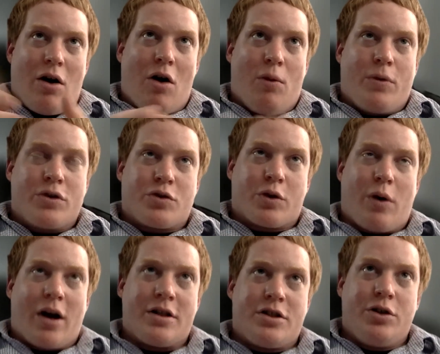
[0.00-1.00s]
almost
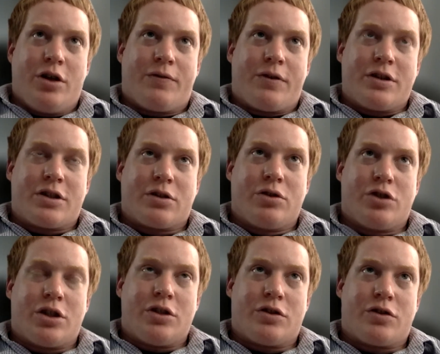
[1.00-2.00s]
requires two different
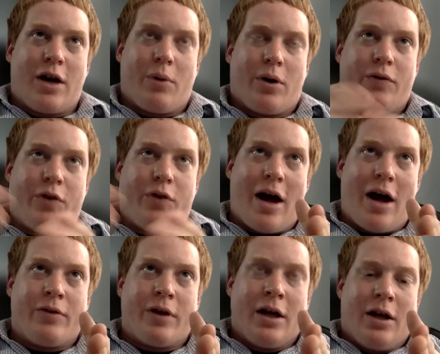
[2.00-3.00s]
solutions, right? Where if you have